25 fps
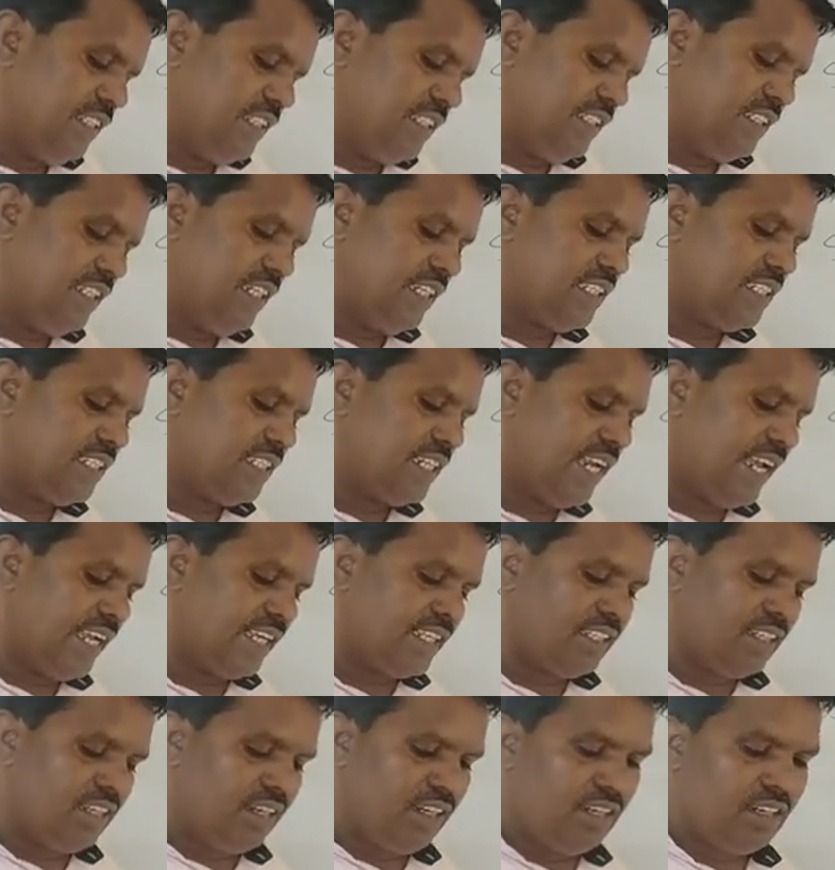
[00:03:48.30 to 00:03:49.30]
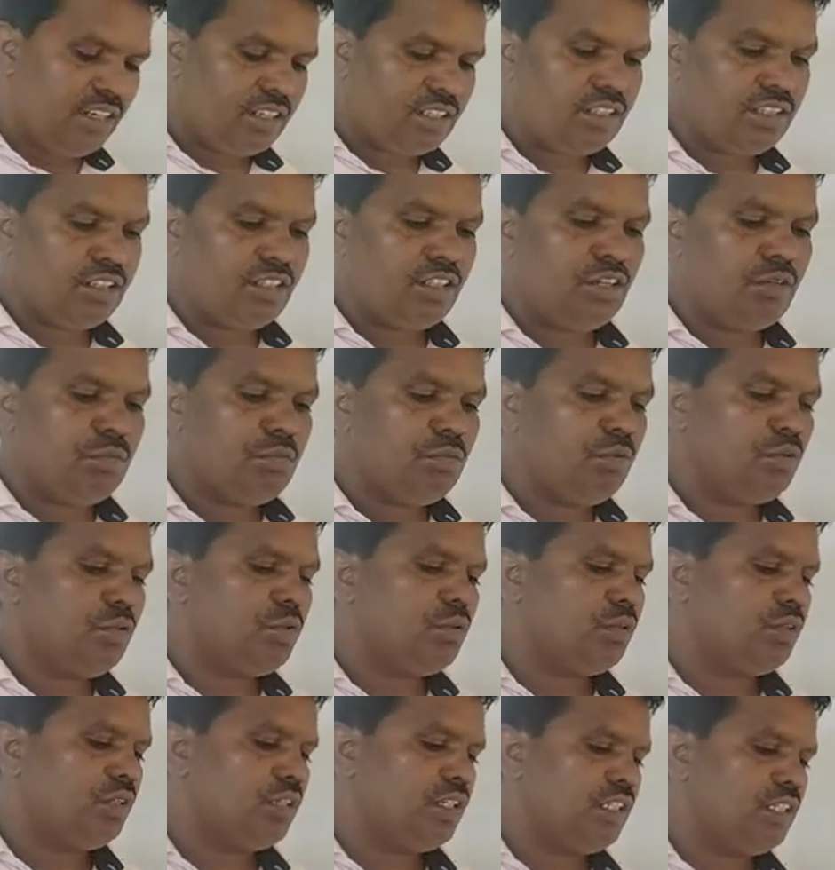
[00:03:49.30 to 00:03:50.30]
Just like the Earth, the
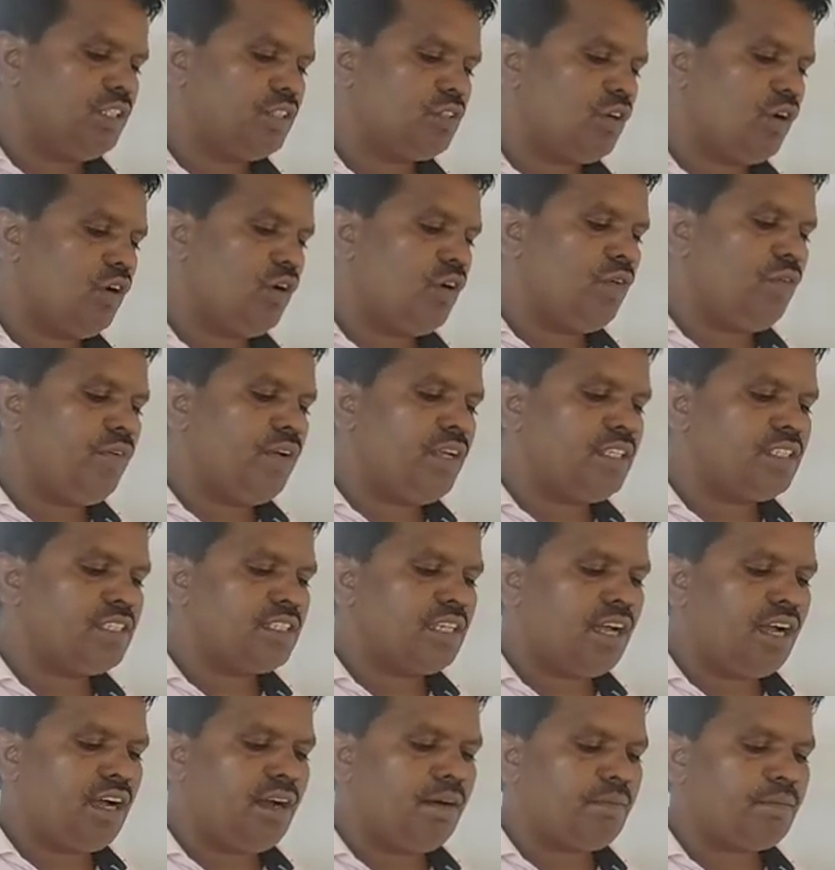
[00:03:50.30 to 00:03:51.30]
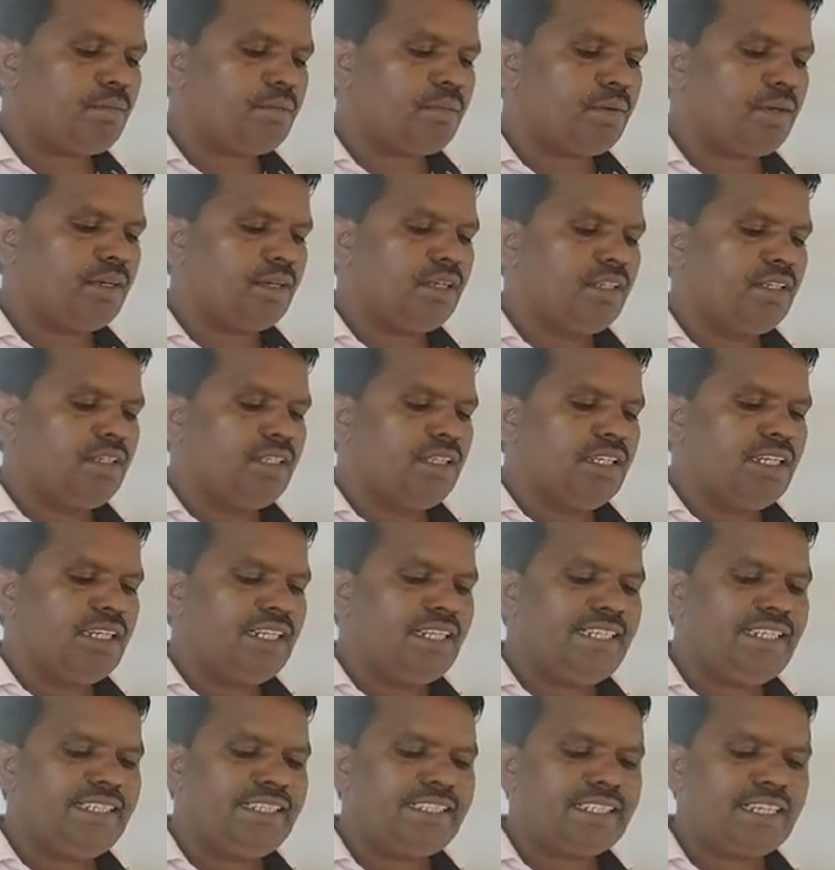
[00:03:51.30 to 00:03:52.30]
moon is always half
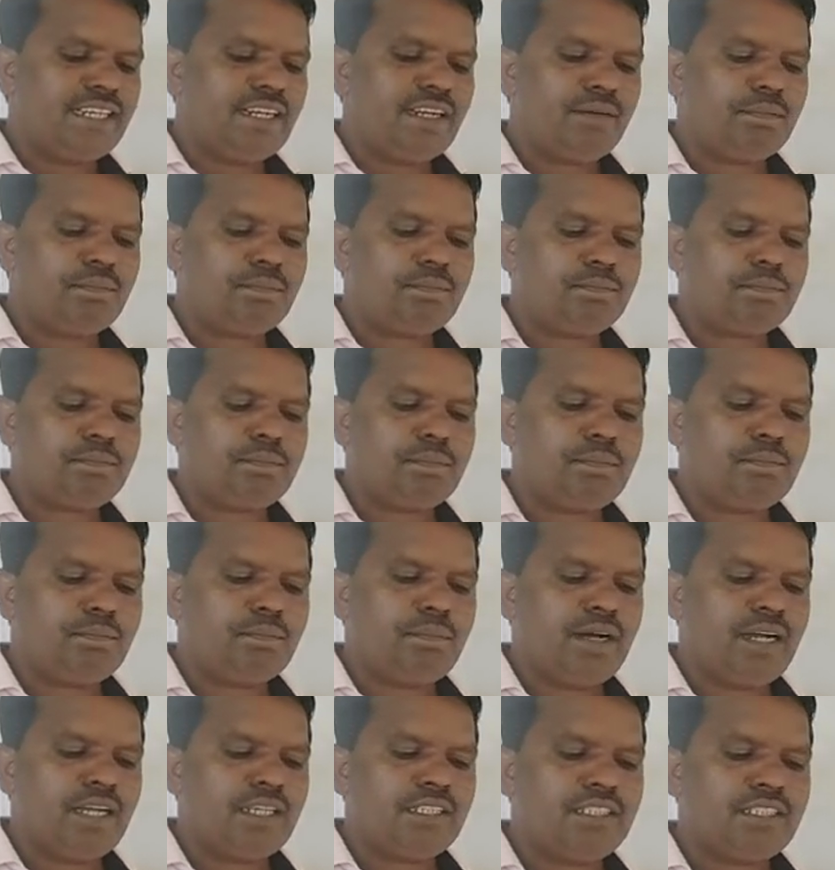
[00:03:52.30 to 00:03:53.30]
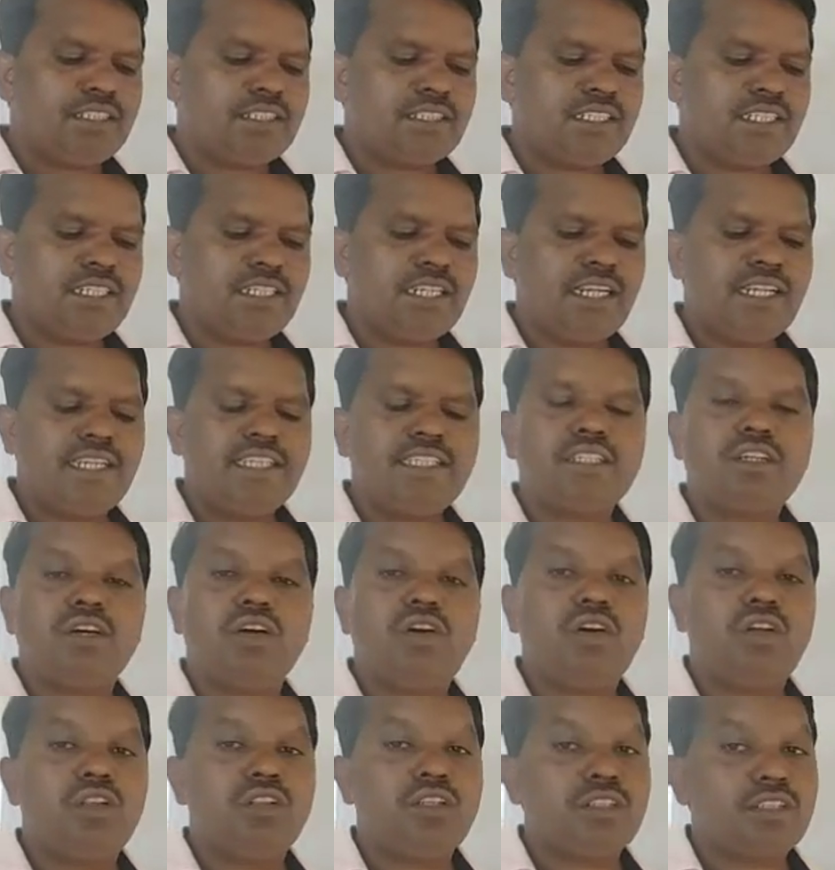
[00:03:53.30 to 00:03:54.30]
lit up by the sunlight
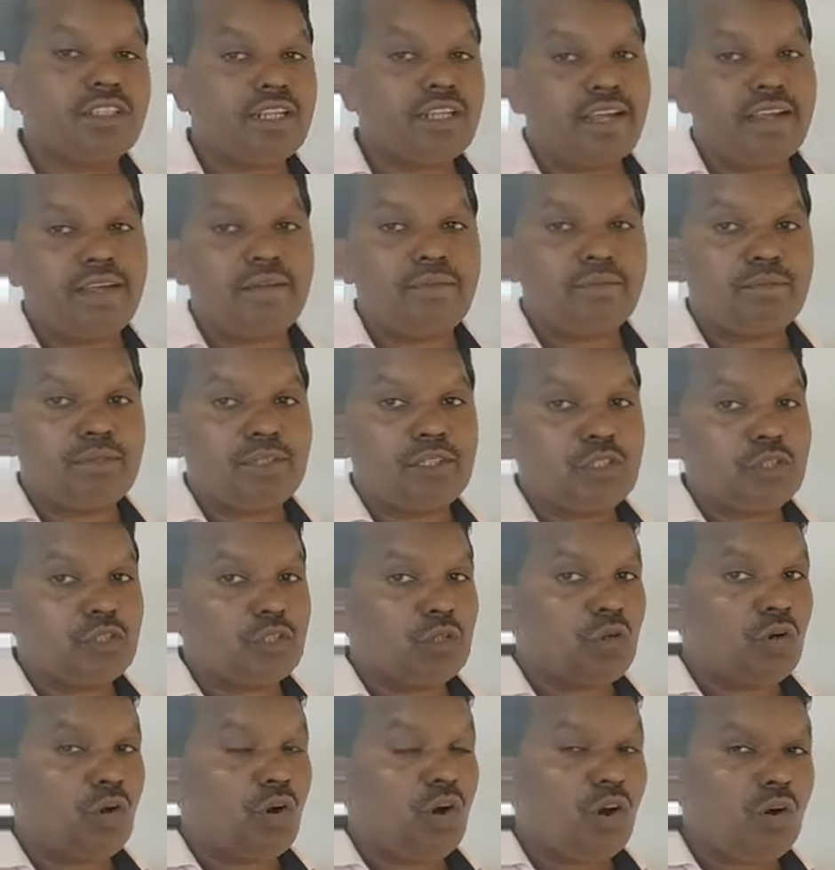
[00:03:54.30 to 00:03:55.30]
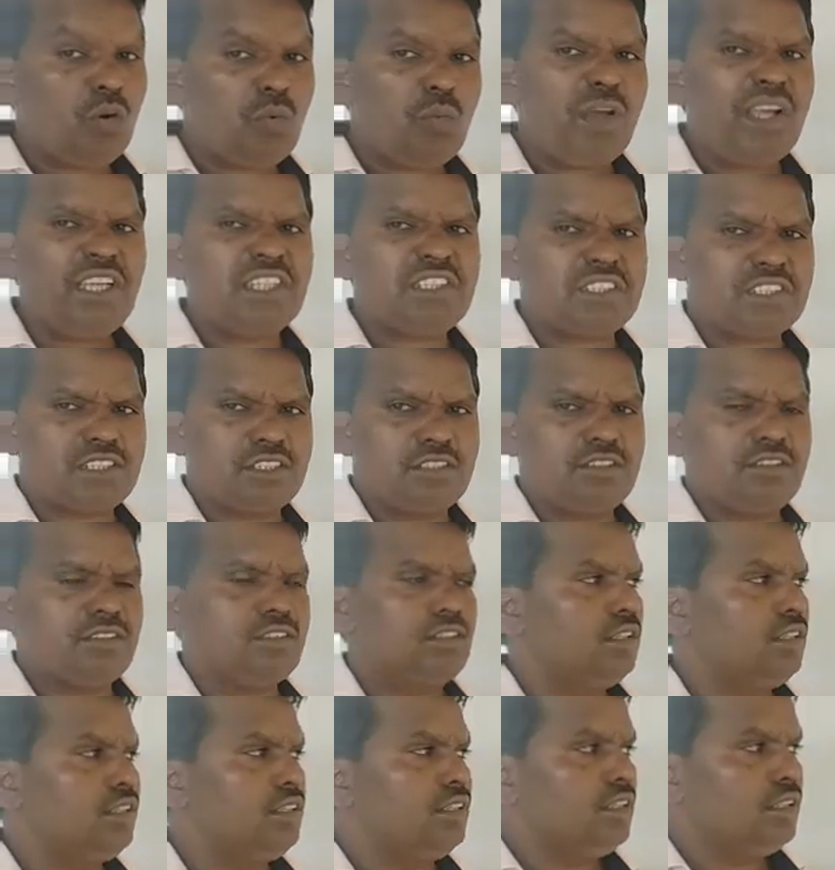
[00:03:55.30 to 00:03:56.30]
all the time. So always
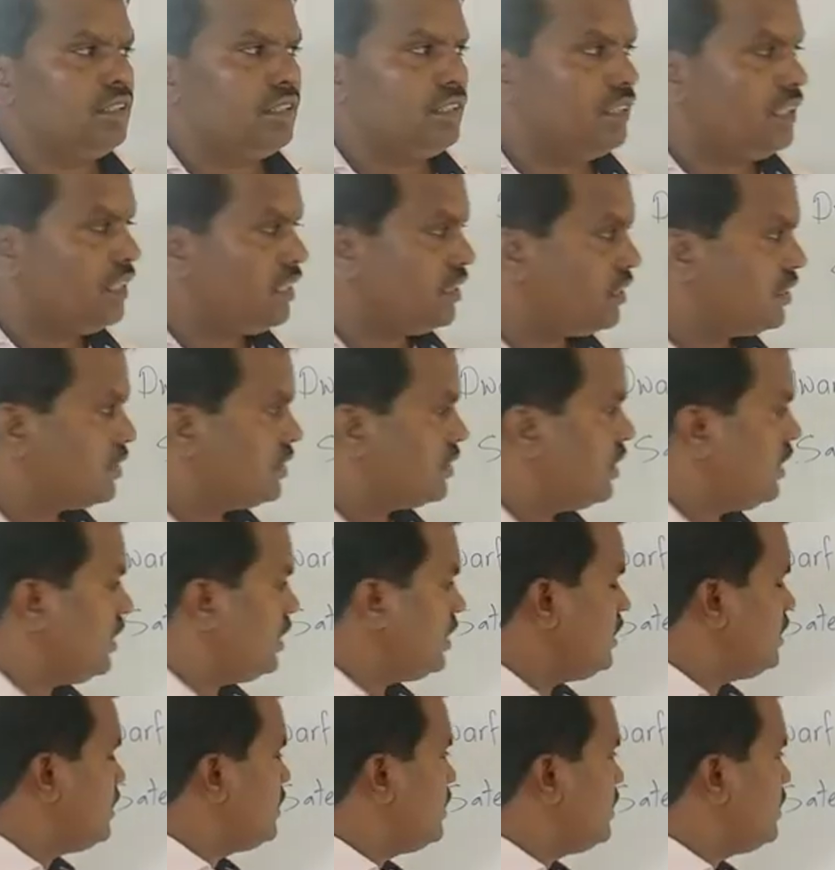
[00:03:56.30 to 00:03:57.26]
the sun is